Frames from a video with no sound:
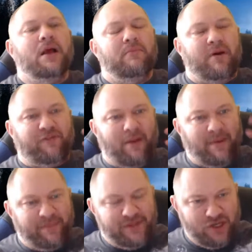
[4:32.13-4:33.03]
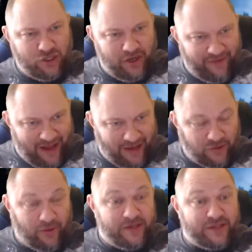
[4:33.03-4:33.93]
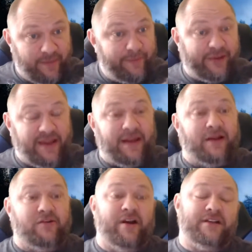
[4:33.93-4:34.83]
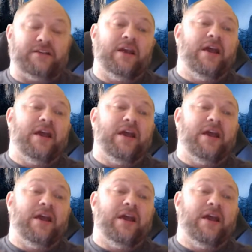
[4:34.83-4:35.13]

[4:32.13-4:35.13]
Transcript: but from a position of ignorance, complete ignorance,